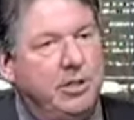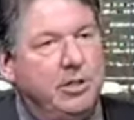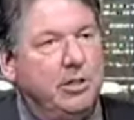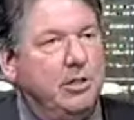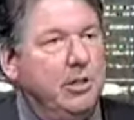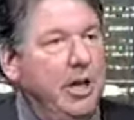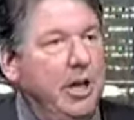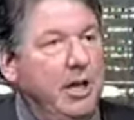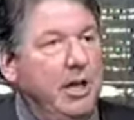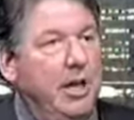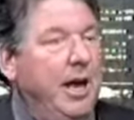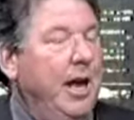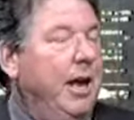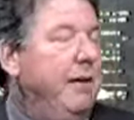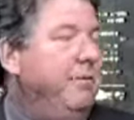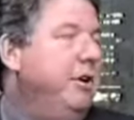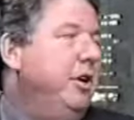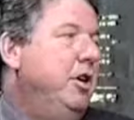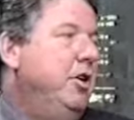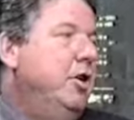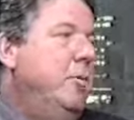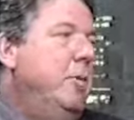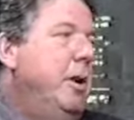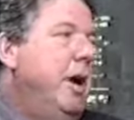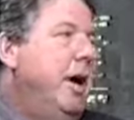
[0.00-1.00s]
so now they have
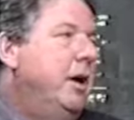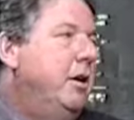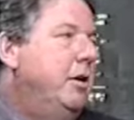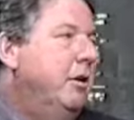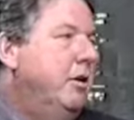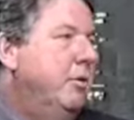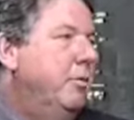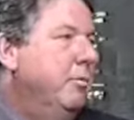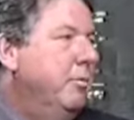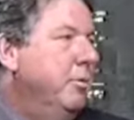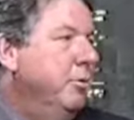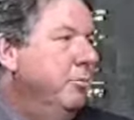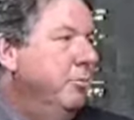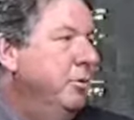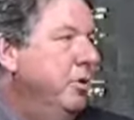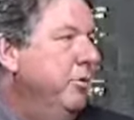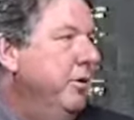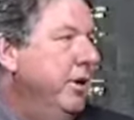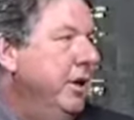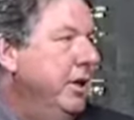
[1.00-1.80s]
to go back home or move